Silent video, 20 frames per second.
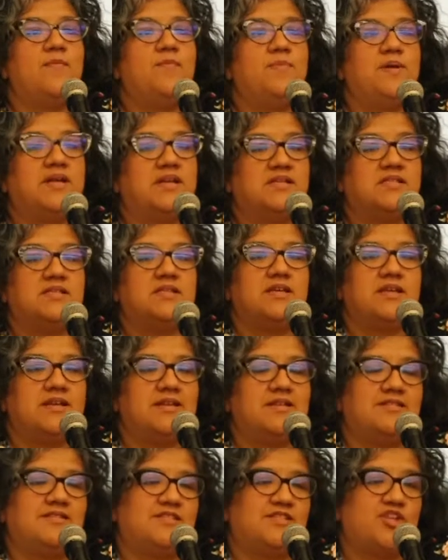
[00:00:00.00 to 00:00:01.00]
Because
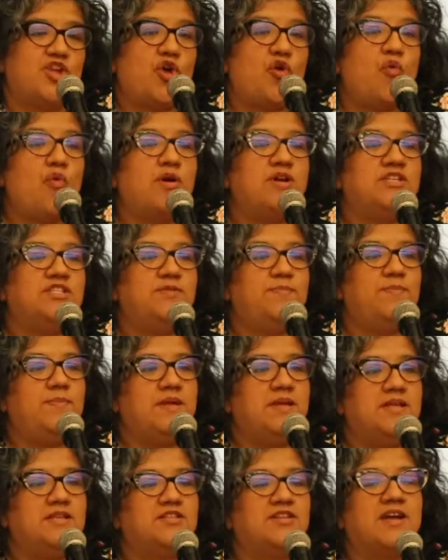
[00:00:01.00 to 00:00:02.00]
it's going
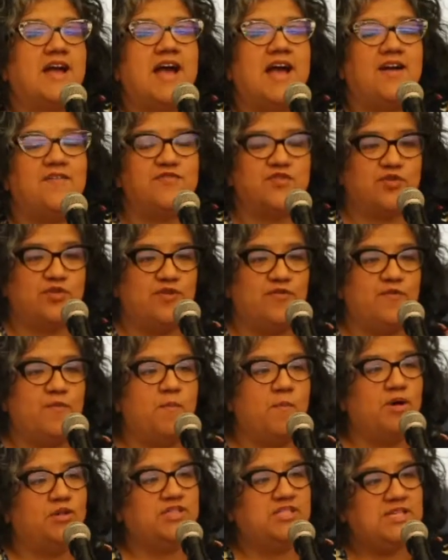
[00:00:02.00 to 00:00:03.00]
to have sort of
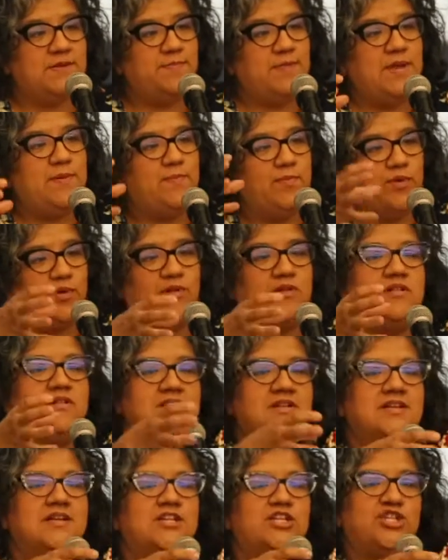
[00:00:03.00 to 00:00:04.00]
multi-people